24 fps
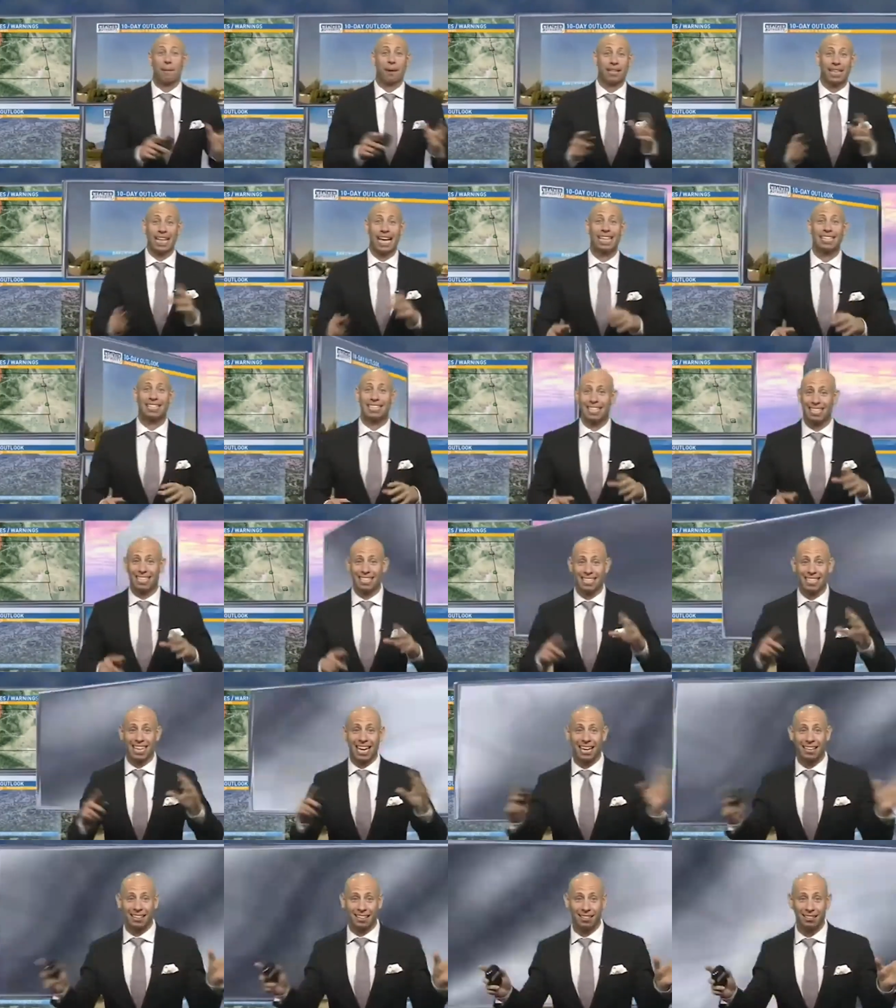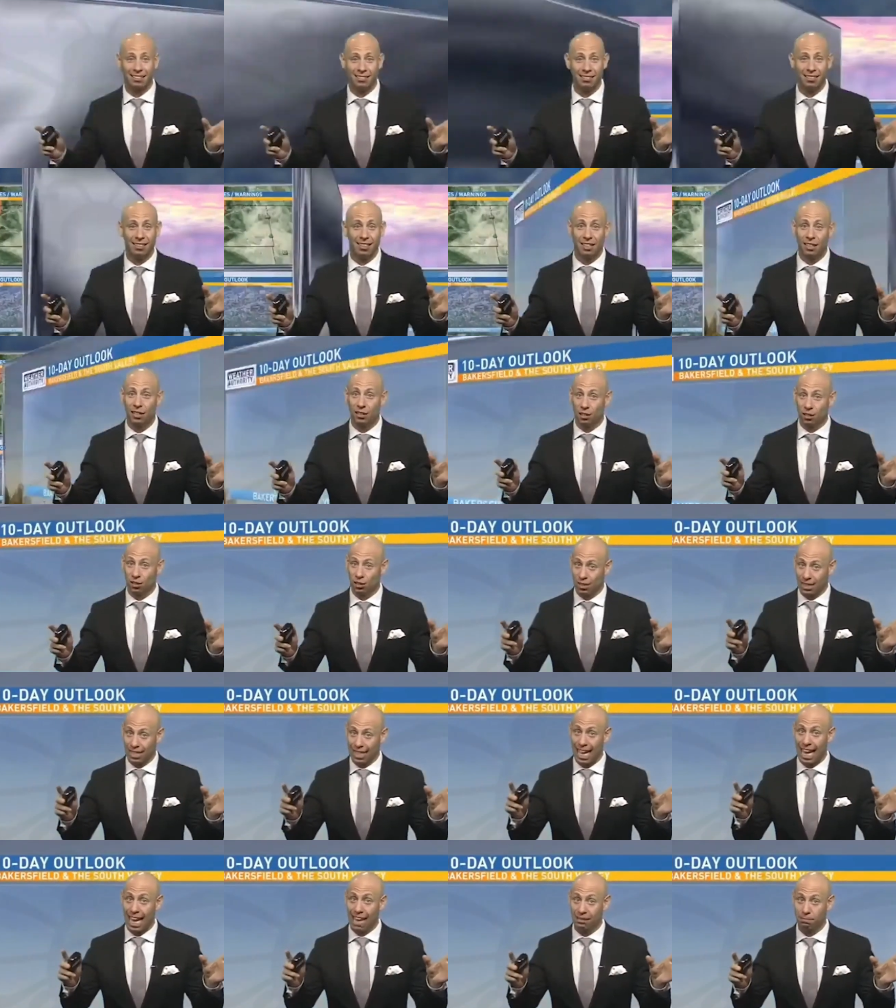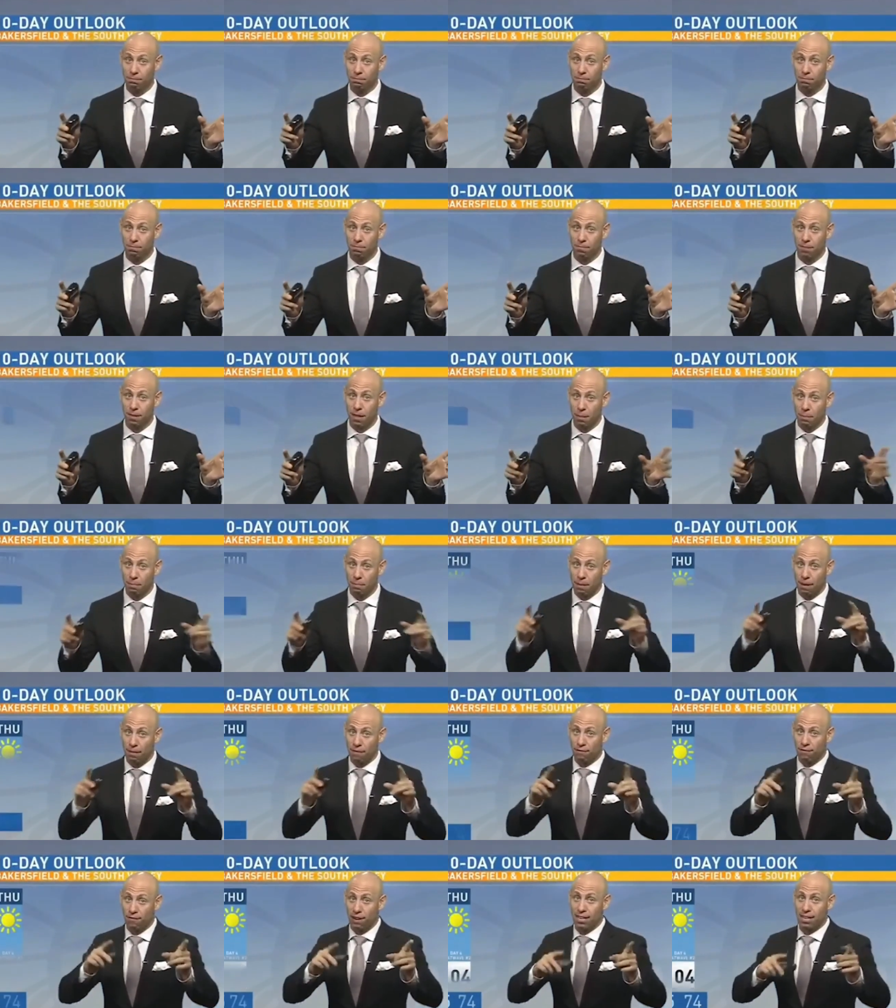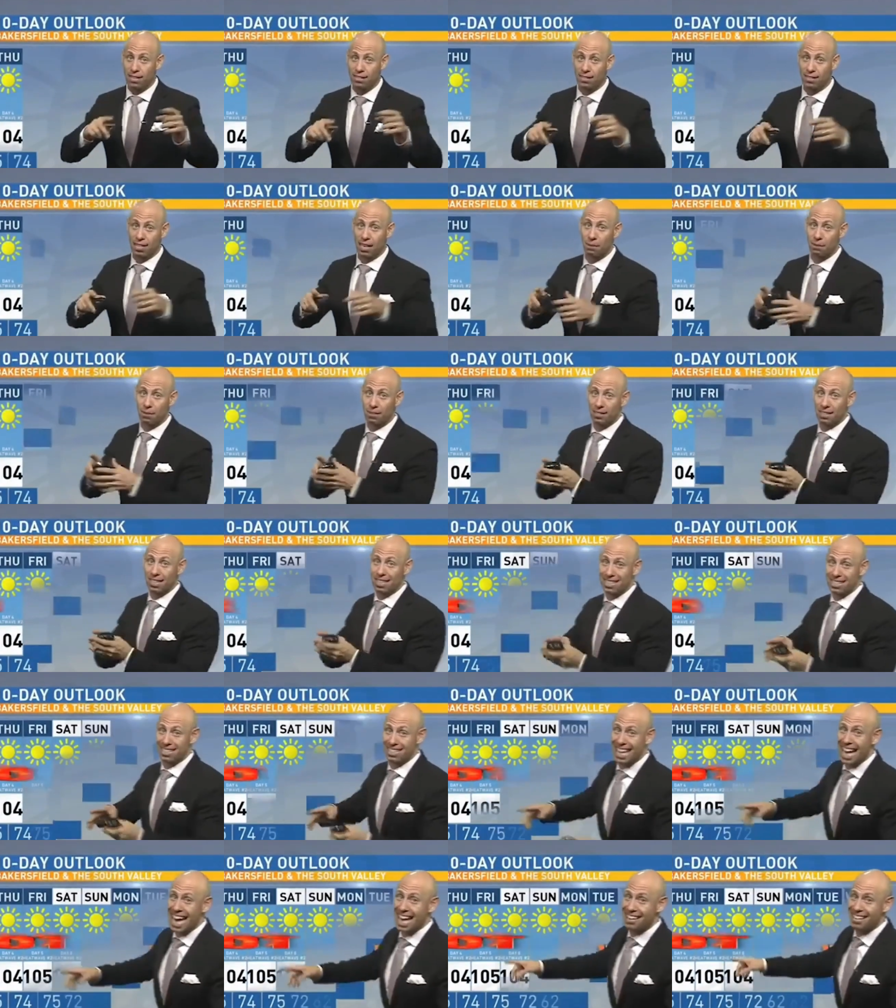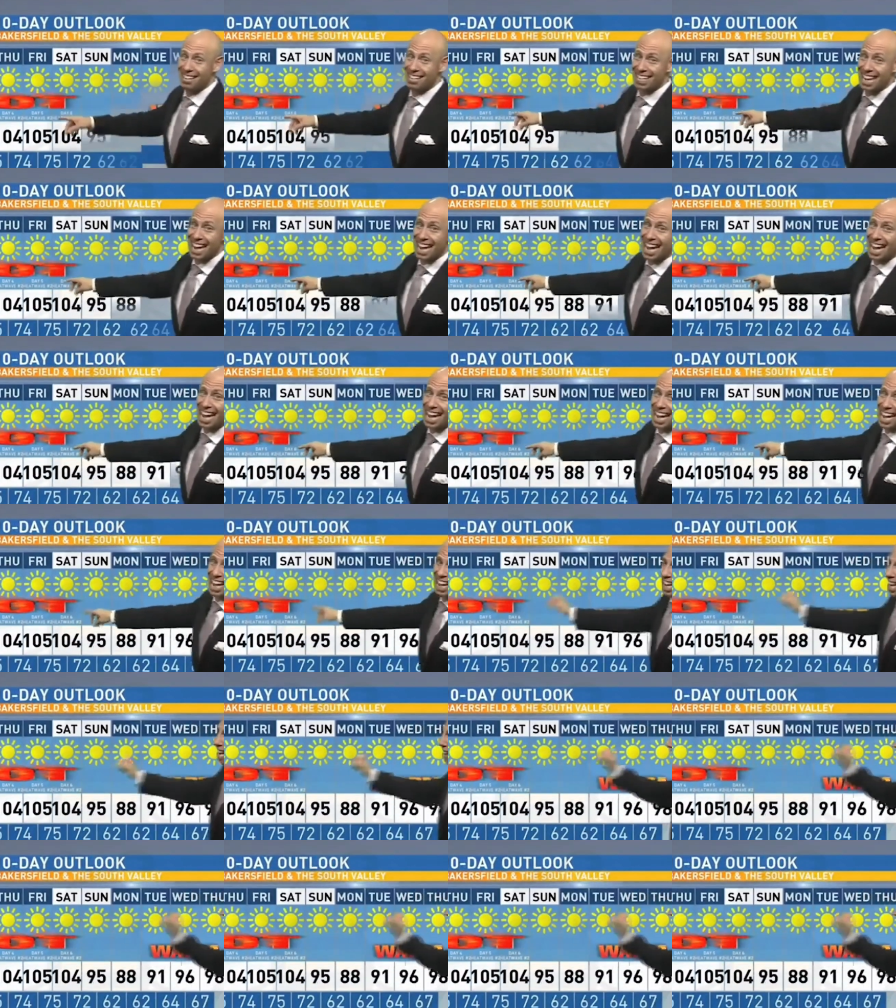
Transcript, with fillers: but that's extended Look out, my friend, it's coming to Saturday,